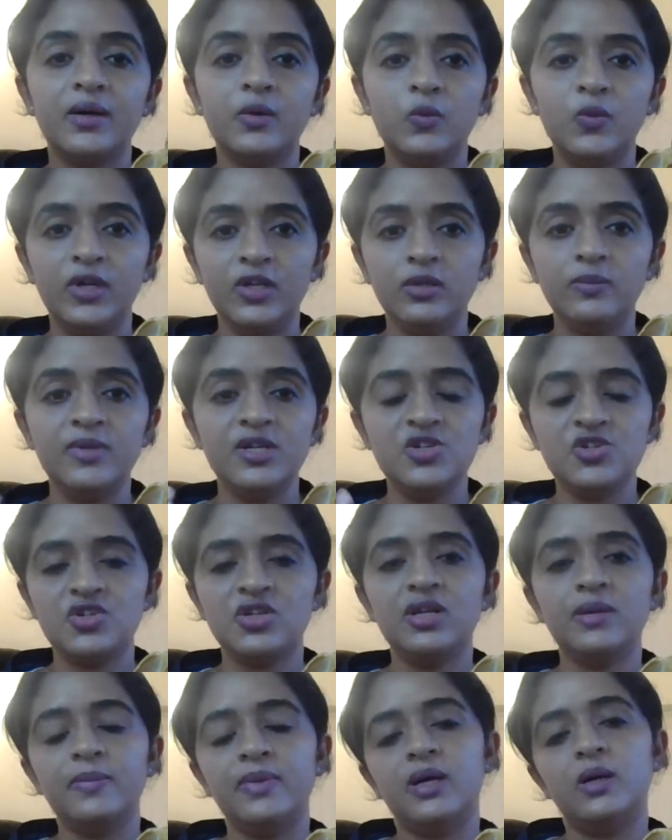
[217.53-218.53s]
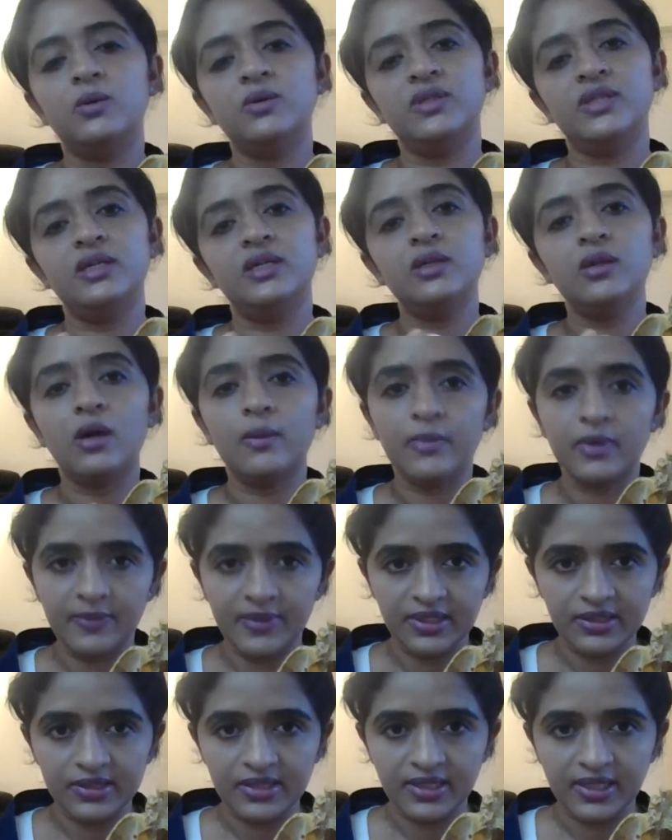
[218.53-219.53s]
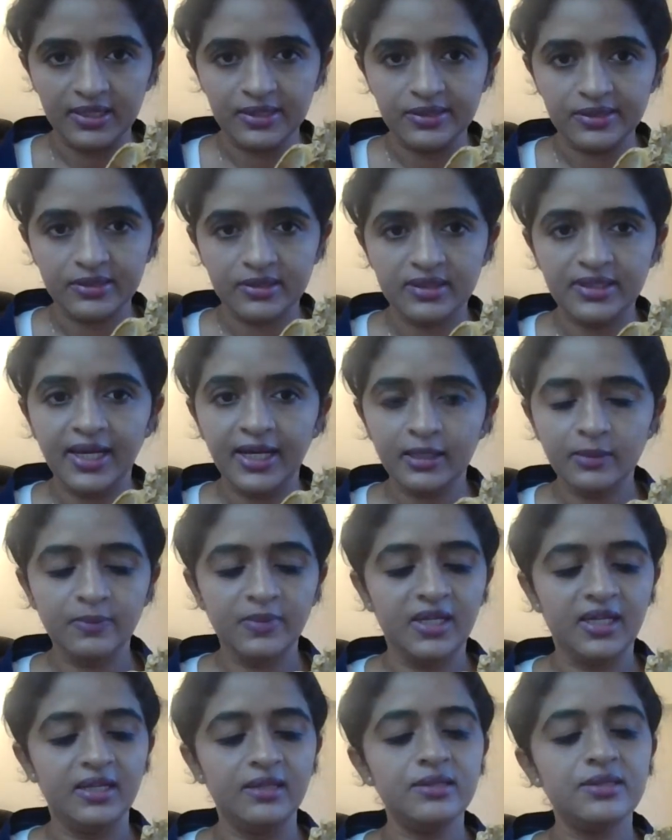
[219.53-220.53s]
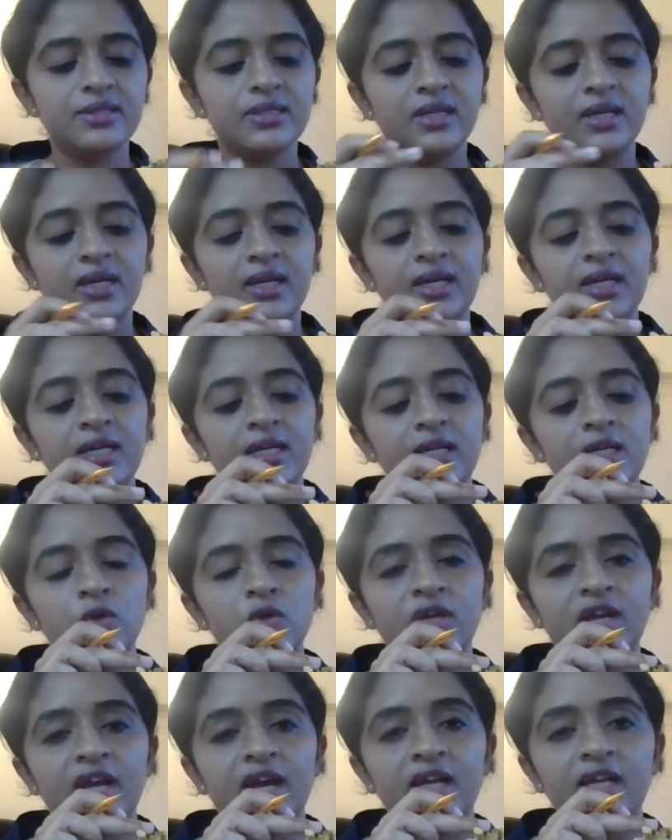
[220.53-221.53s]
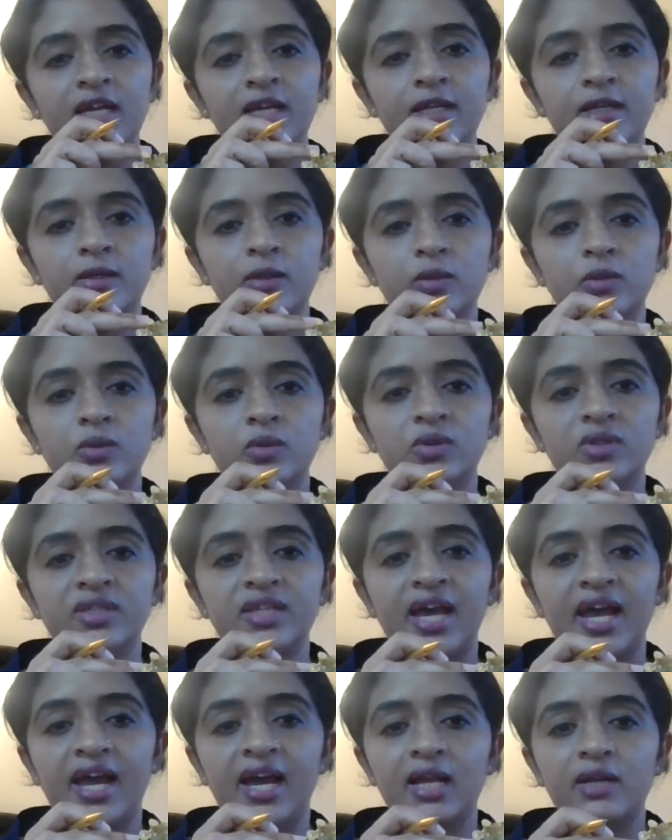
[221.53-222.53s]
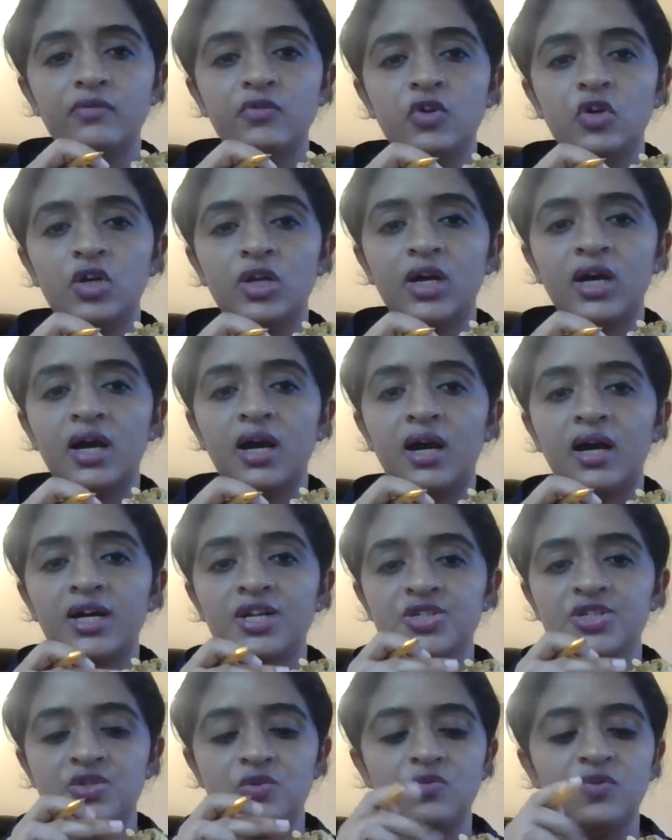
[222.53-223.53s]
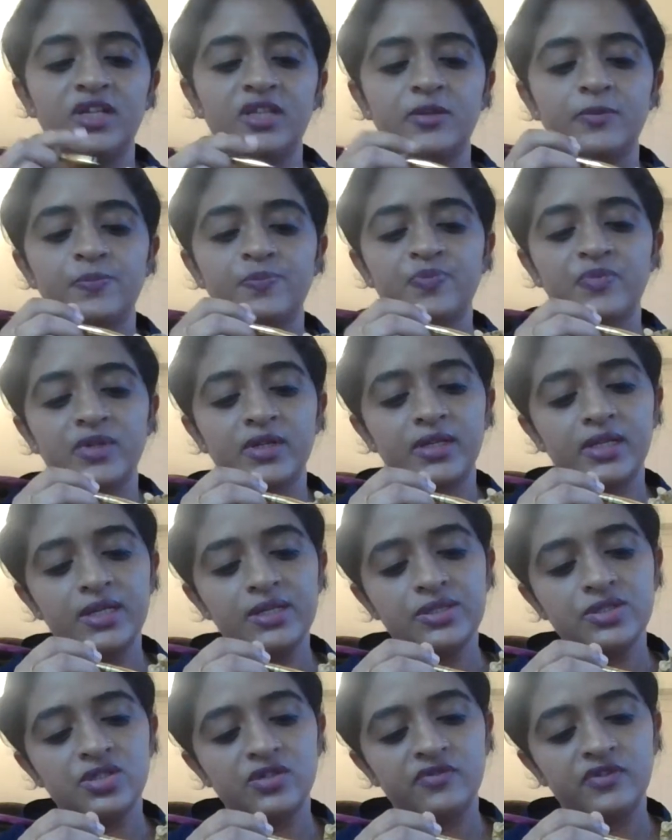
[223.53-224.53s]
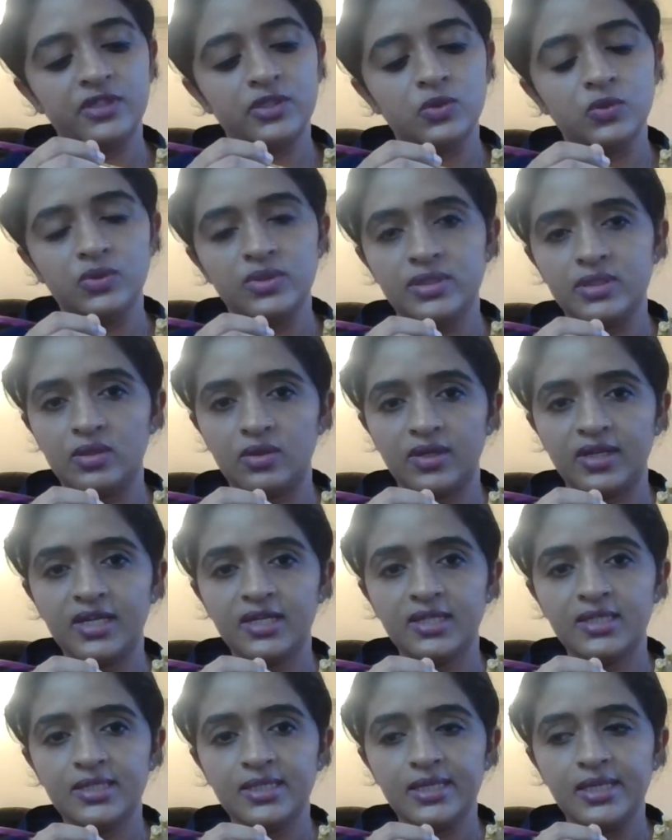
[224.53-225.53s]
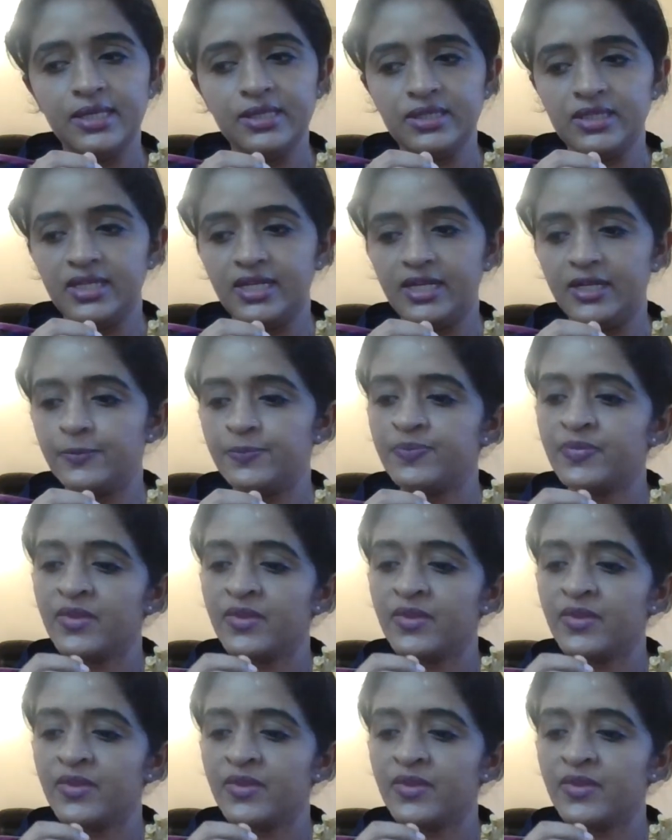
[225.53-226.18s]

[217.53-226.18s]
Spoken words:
when you mention about the Norma basalis. That means you can include the alveolar arch with rest of the tooth socket, isn't it?